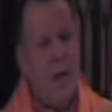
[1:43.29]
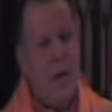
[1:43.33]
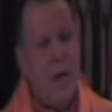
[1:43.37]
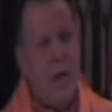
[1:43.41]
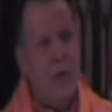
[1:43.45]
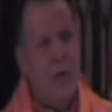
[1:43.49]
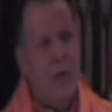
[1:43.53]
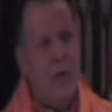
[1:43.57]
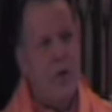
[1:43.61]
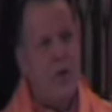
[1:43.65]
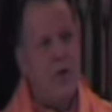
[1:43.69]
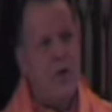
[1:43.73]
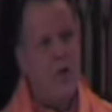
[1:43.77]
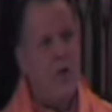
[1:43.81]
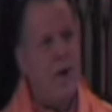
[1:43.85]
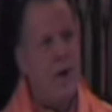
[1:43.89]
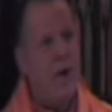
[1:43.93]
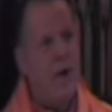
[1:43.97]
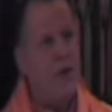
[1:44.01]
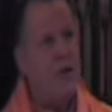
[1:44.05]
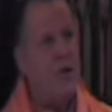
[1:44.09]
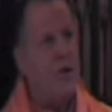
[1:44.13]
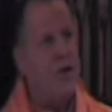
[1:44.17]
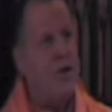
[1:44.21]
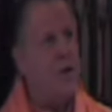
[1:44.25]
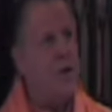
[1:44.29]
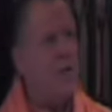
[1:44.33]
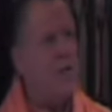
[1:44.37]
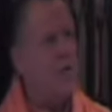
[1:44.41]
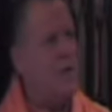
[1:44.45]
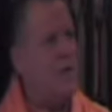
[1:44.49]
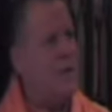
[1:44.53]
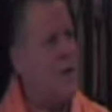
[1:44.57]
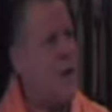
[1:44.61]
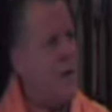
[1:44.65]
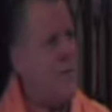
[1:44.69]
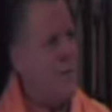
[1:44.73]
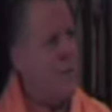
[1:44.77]
and what you're trying to achieve
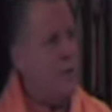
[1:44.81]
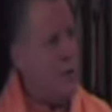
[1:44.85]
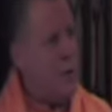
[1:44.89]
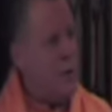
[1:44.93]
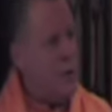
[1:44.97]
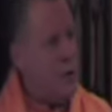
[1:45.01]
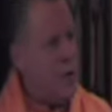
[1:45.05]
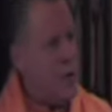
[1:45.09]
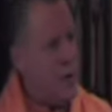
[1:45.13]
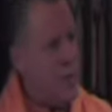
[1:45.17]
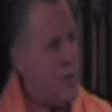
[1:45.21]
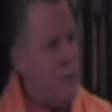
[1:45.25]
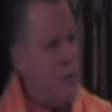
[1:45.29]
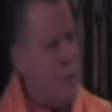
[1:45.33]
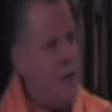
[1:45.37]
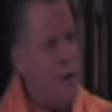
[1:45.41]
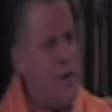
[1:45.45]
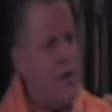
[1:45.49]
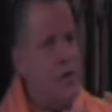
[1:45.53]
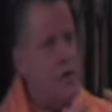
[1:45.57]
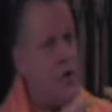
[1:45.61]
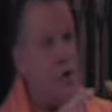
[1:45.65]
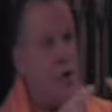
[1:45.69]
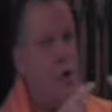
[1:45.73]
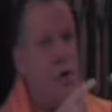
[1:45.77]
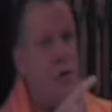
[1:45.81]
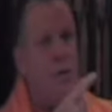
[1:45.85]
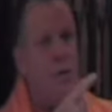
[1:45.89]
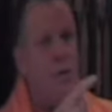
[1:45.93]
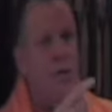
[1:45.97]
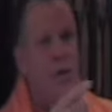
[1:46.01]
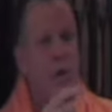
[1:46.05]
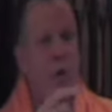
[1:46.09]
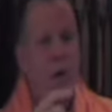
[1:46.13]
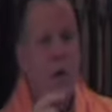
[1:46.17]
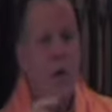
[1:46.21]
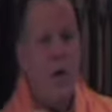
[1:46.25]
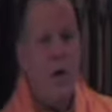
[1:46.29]
is like building a bridge
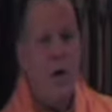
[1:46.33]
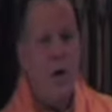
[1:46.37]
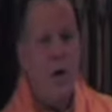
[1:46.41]
over